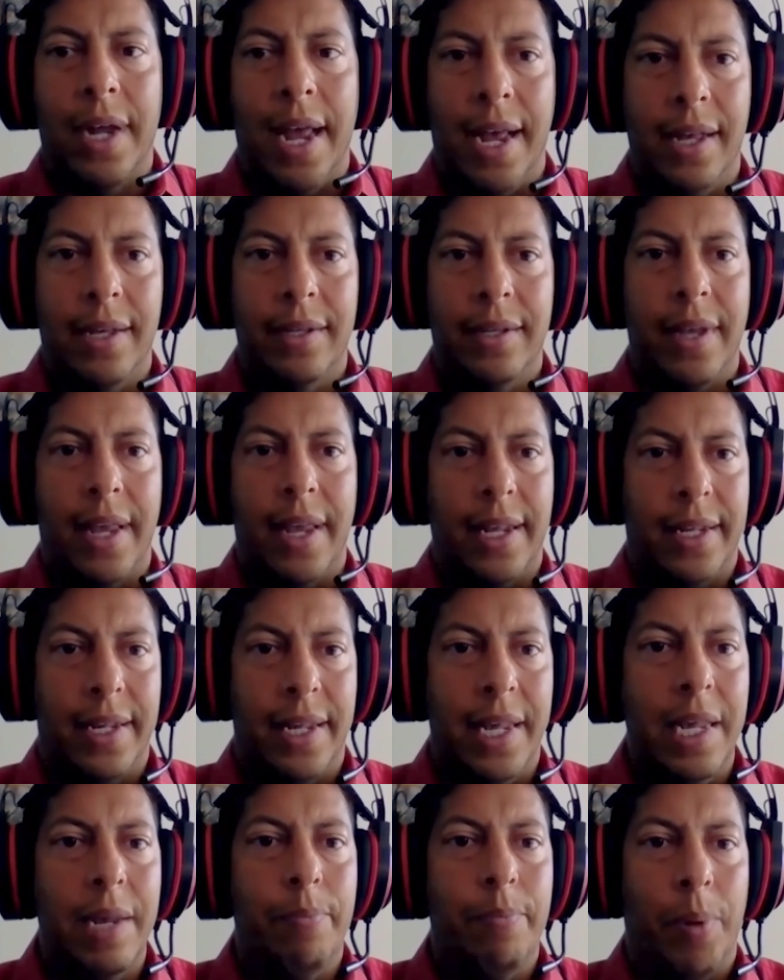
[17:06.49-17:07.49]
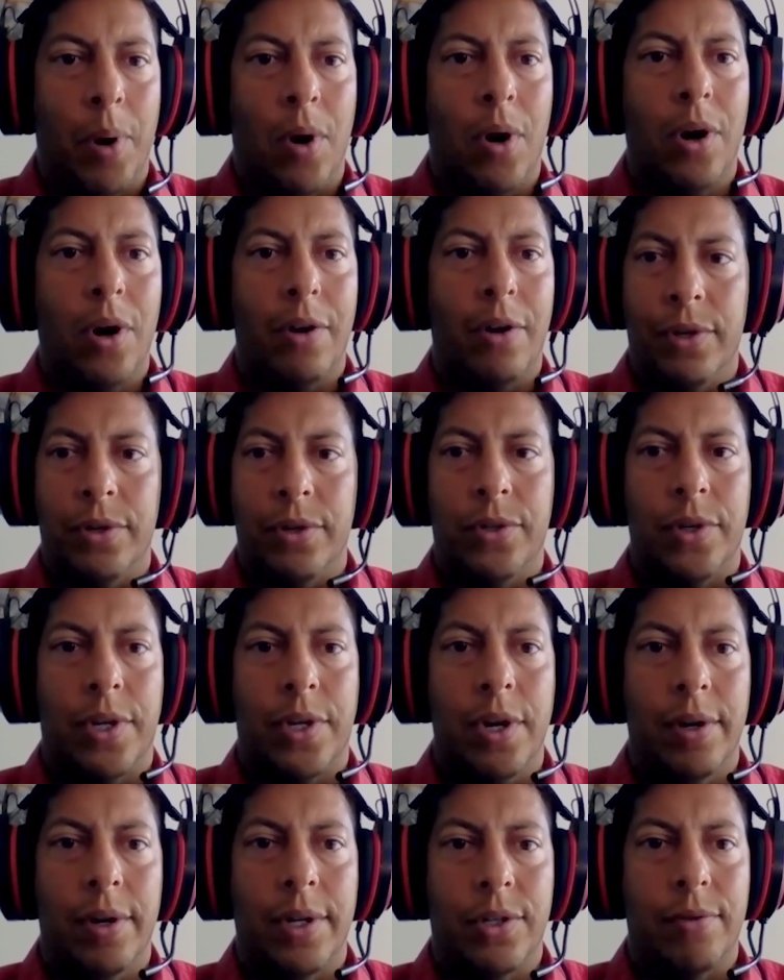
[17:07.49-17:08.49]
as a key part of their
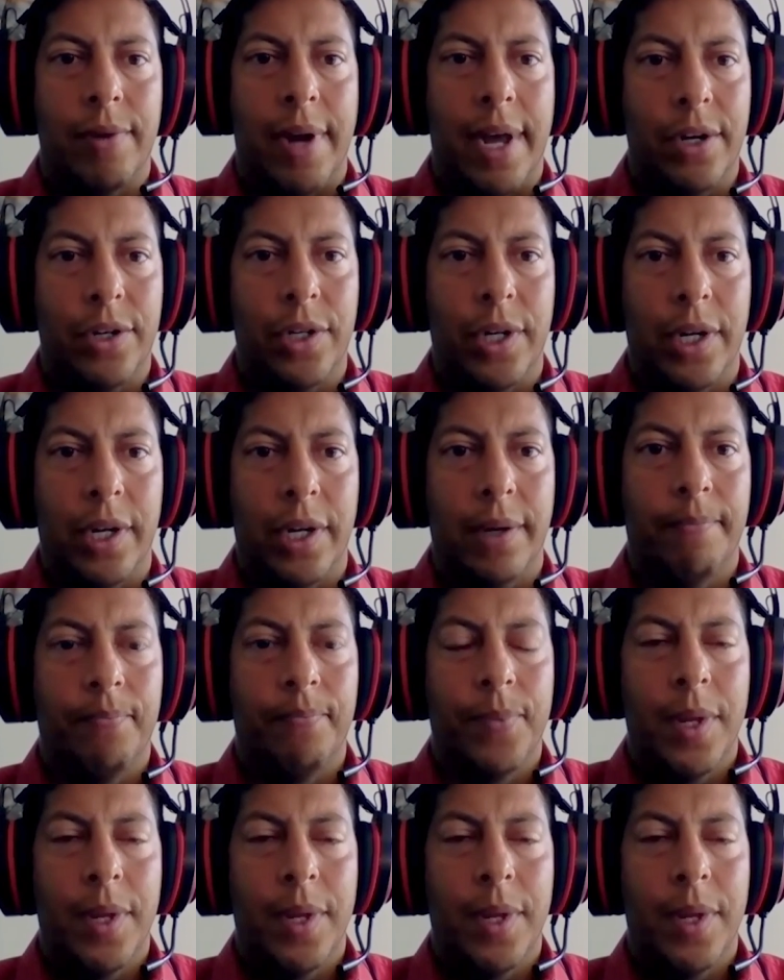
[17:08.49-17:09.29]
security strategy,